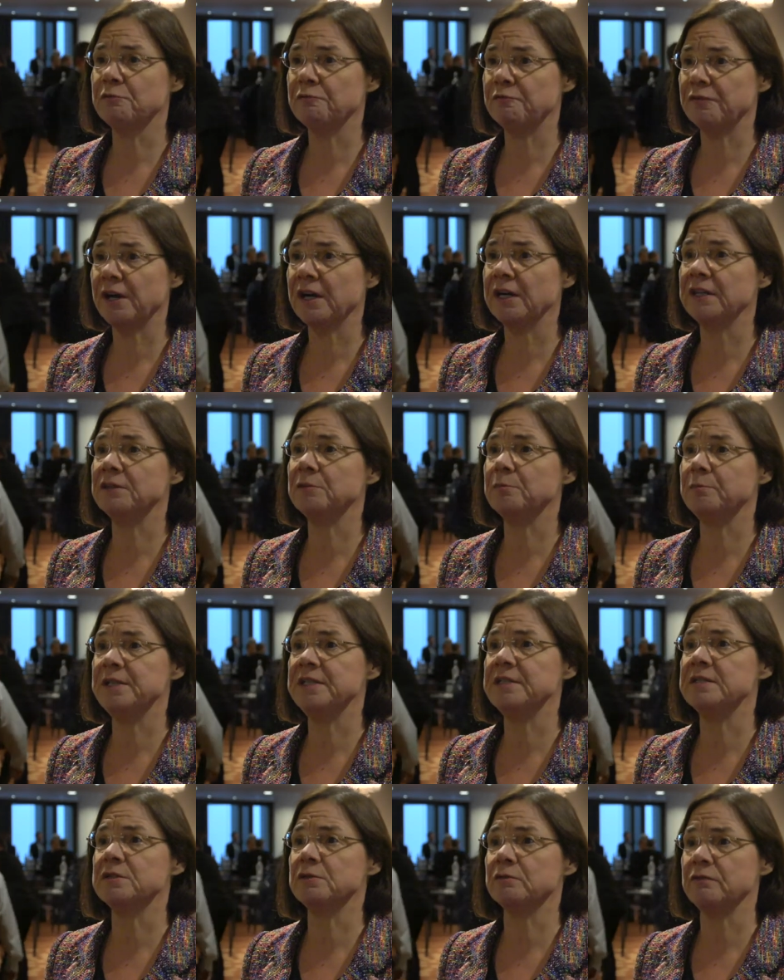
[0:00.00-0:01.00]
find the
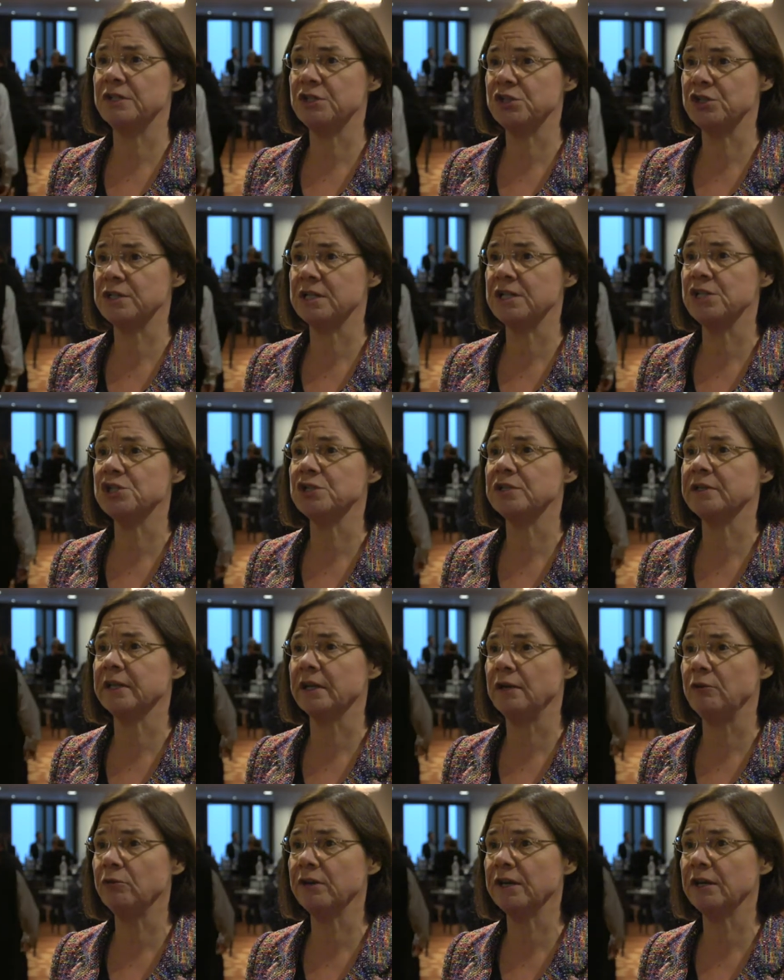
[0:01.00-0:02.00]
pieces of legislation they
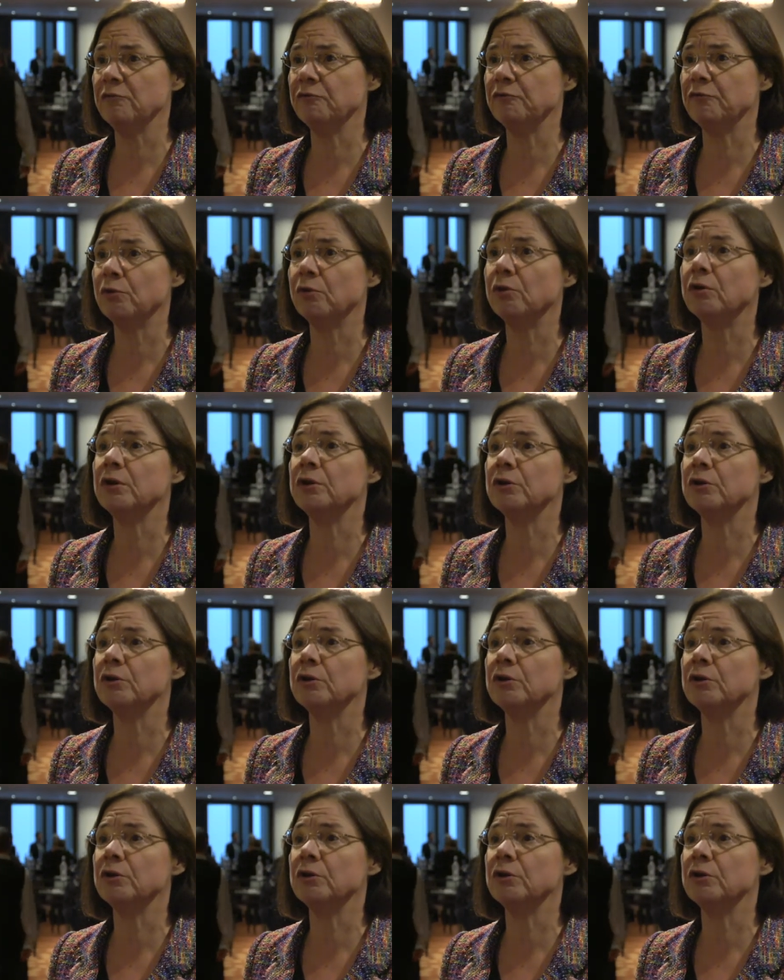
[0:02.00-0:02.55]
are looking for